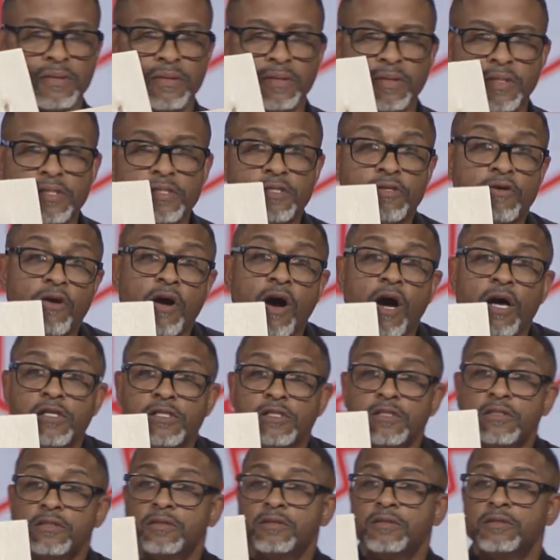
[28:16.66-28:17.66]
is the
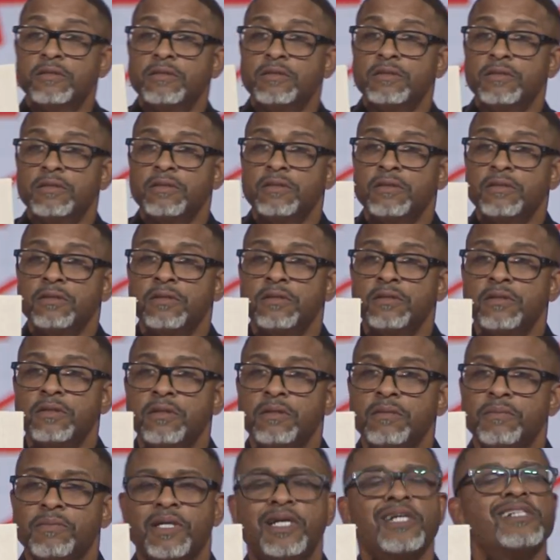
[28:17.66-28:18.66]
cross.
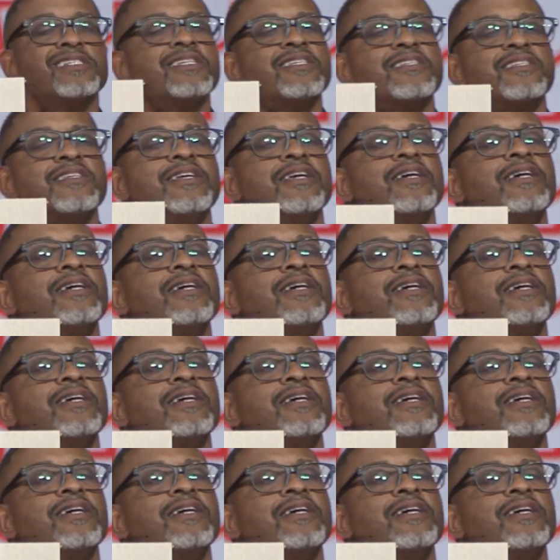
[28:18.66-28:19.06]
Because it's an